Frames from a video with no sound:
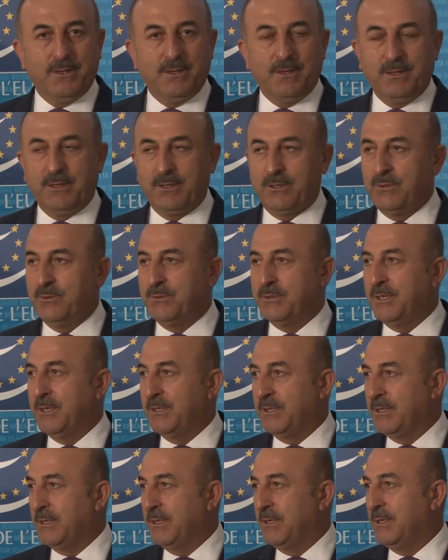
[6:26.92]

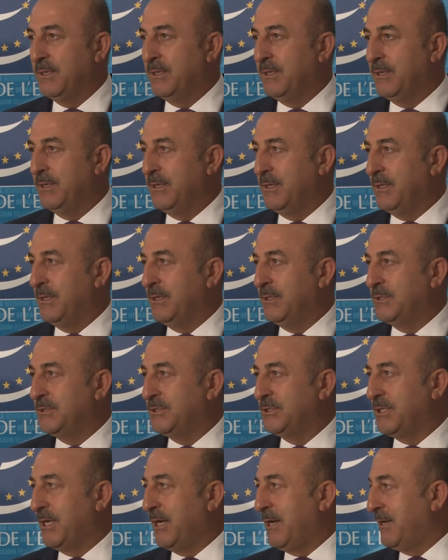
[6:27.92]
including the uh,
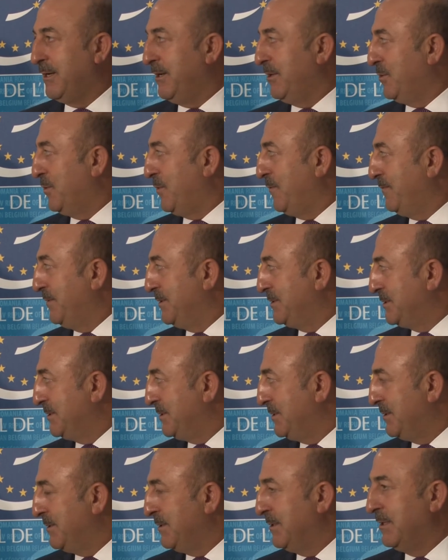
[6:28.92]
chair in the office
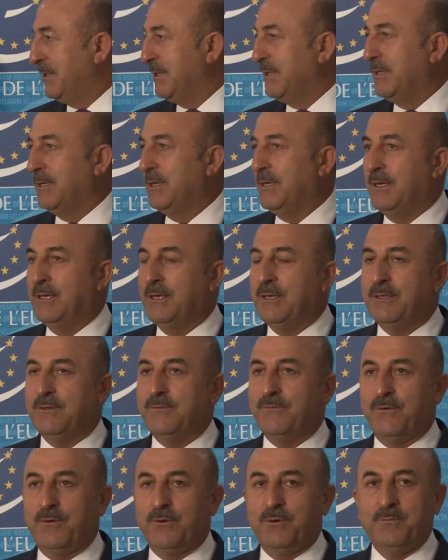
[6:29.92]
and
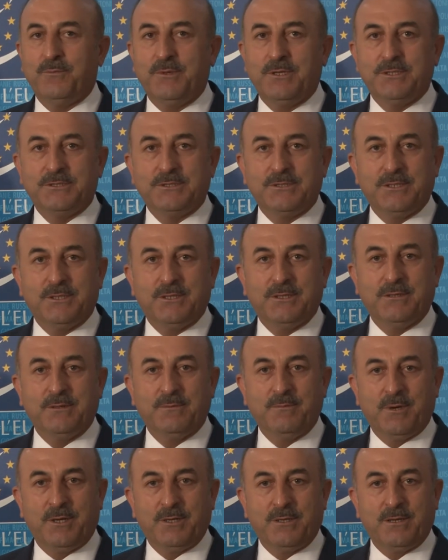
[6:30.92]
Foreign Minister
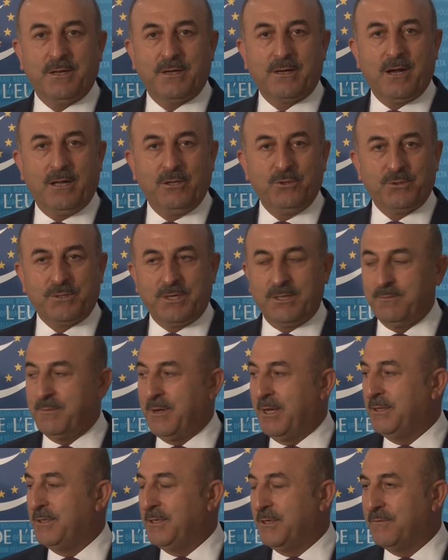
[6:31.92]
Marina Kaljurand,
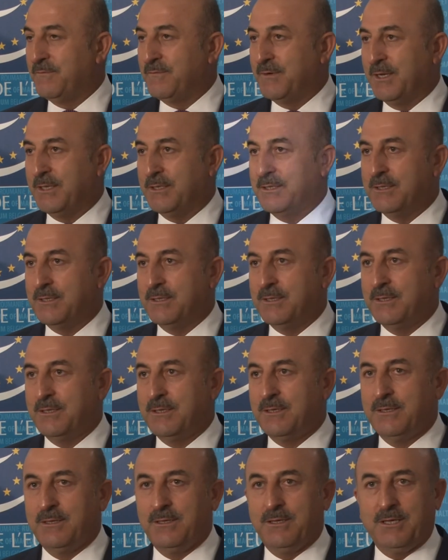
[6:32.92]
my dear friend,
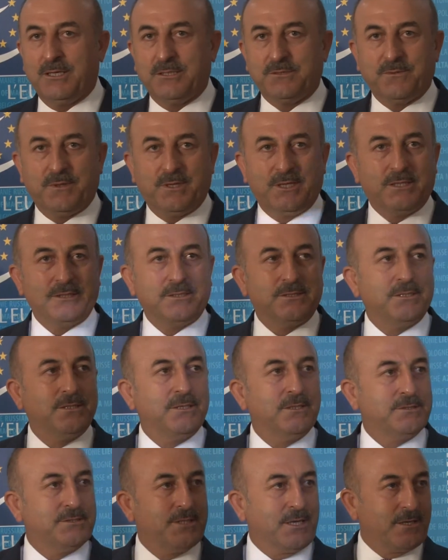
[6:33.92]
as well as
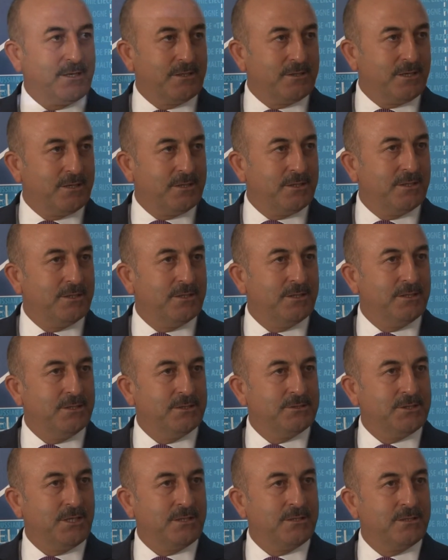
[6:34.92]
Secretary
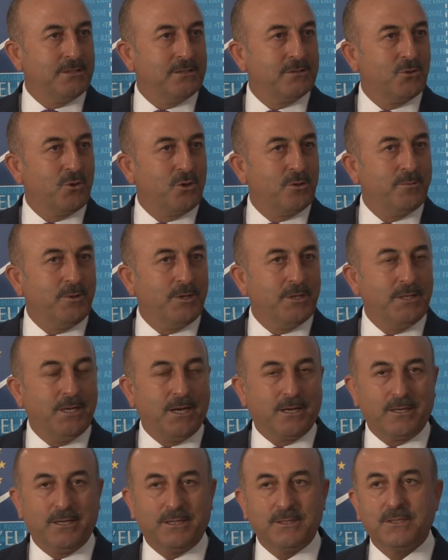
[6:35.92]
General Thorbjørn
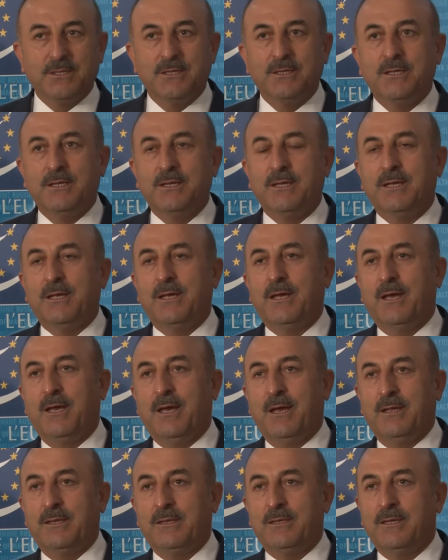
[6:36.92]
Jagland
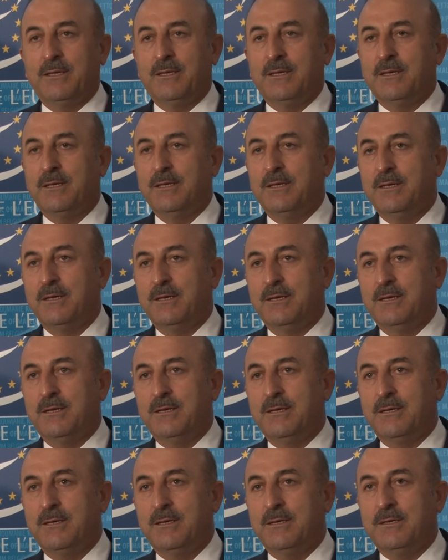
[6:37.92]
and the
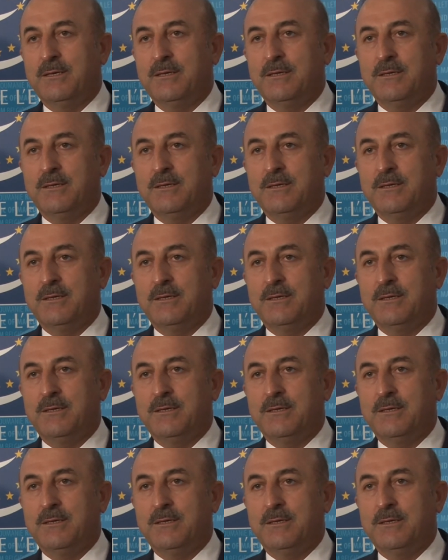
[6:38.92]
uh,